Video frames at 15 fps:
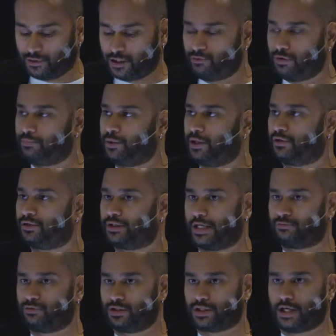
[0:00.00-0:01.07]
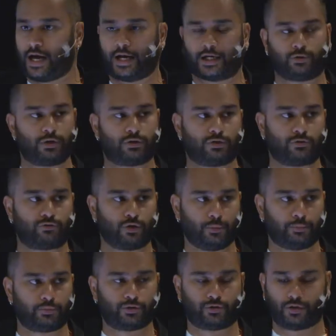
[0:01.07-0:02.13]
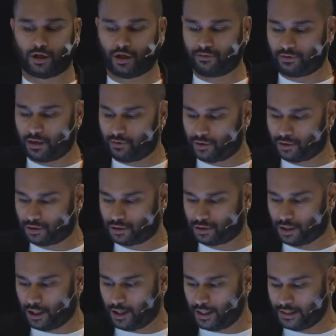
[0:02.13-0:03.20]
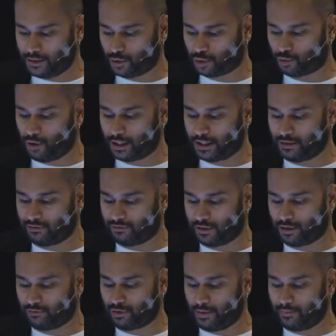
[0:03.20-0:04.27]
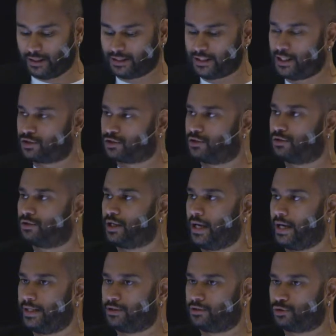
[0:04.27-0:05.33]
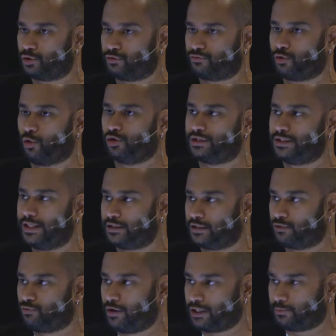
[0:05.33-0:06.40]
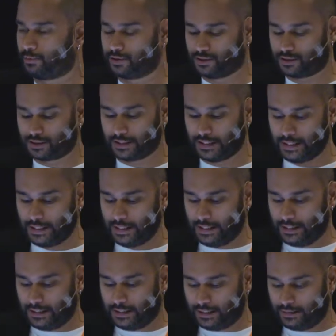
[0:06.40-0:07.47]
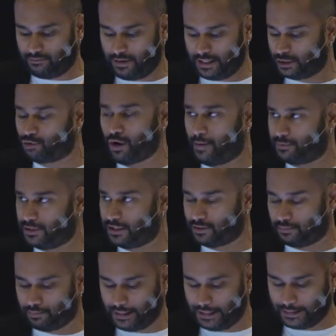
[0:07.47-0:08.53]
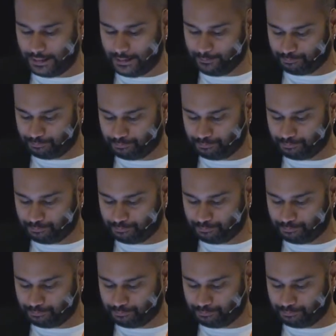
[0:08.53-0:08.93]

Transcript: they repealed the NatRaiser Act, which regrouped various NGOs working in the field of rehabilitation and sort of coordinated the response. They scrapped it completely.